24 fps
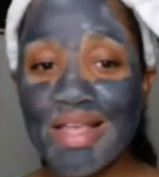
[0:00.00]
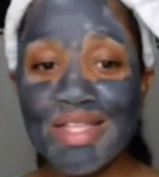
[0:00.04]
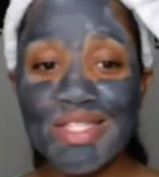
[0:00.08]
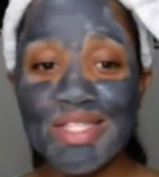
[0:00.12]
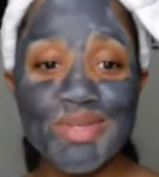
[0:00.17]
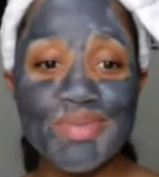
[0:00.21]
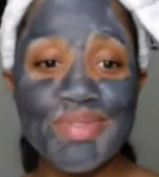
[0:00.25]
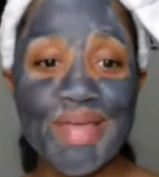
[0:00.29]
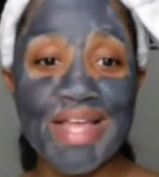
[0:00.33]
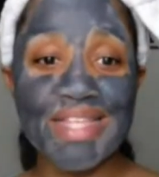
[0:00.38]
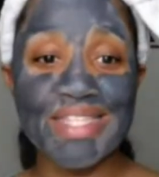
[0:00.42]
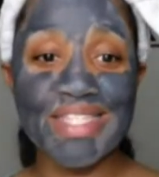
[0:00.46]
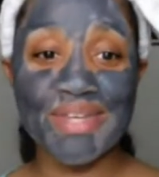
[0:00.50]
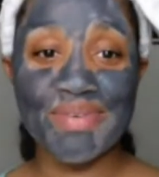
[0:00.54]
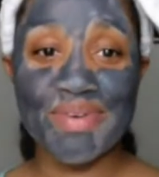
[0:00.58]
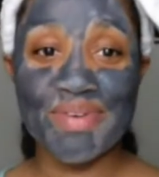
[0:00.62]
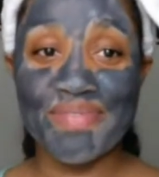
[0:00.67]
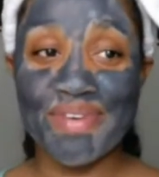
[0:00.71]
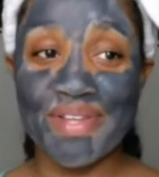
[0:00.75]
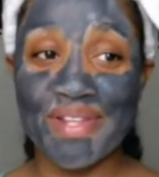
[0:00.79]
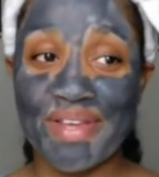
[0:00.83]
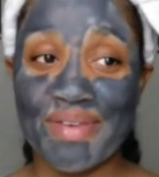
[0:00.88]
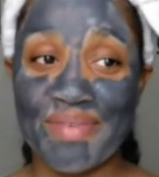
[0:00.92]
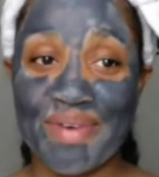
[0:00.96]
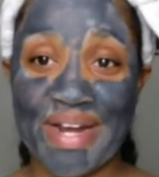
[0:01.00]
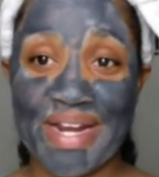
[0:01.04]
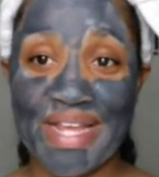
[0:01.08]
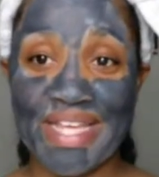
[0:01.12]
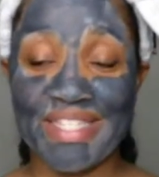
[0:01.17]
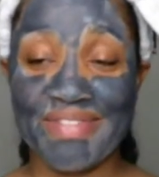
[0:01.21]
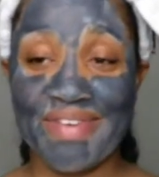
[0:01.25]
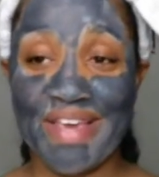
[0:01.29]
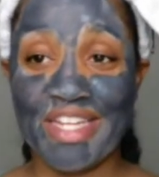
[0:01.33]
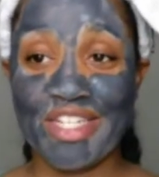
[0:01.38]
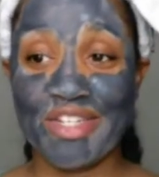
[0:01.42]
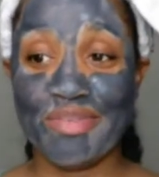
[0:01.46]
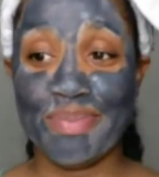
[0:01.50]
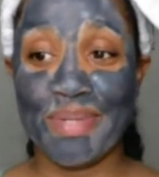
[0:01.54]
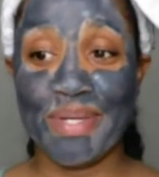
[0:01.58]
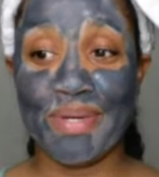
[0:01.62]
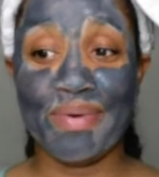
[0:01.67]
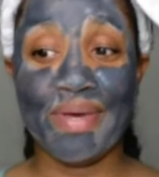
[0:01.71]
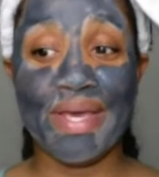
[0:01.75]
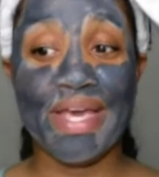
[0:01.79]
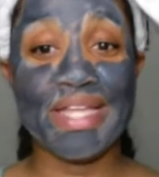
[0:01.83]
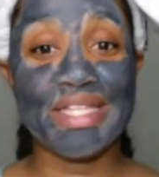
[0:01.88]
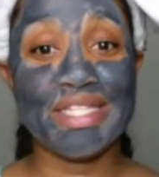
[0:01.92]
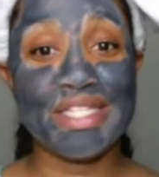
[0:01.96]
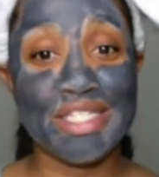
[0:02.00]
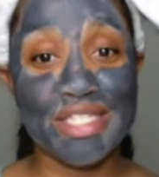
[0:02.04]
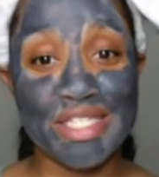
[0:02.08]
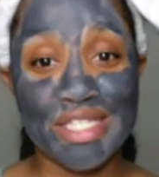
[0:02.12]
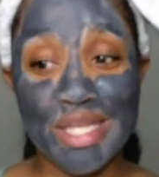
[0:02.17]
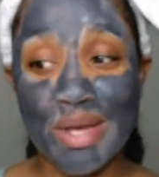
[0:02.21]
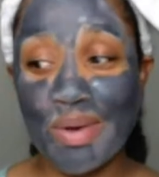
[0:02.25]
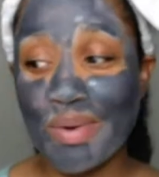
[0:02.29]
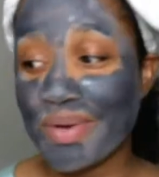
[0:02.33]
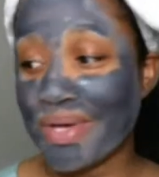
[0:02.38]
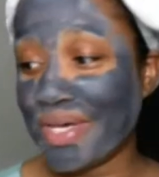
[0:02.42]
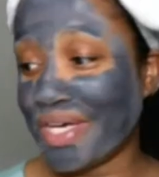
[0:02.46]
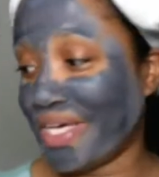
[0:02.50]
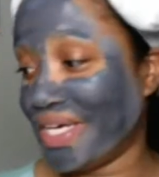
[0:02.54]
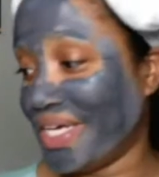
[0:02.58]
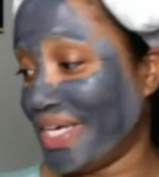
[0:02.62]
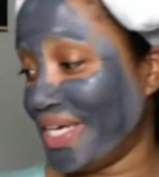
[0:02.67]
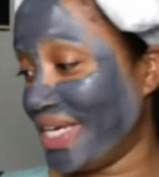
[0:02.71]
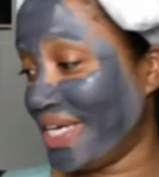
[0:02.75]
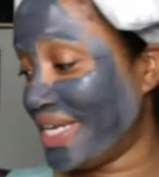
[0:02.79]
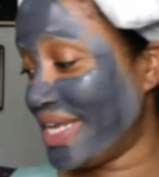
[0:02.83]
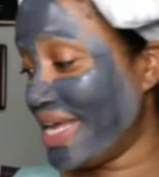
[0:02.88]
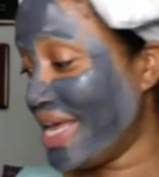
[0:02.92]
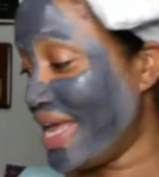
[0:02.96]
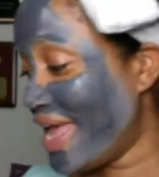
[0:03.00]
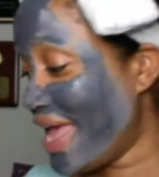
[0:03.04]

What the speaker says: So that's the Revealing Radiance Facial Peel. It's so good.